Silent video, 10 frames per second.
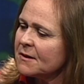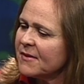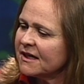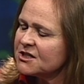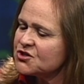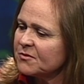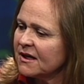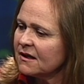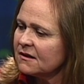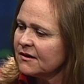
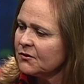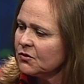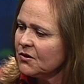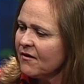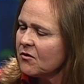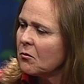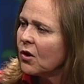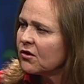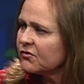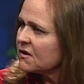management, you have a
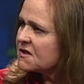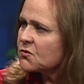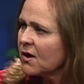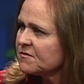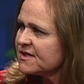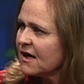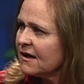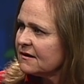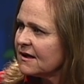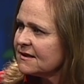marvelous
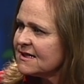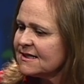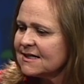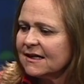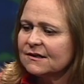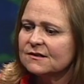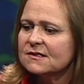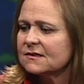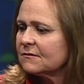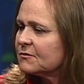website that
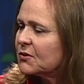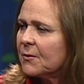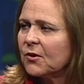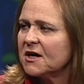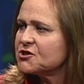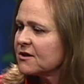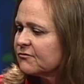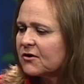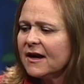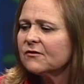details preparation
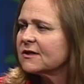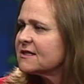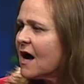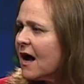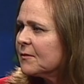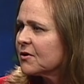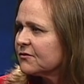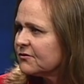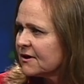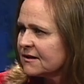for every type of uh,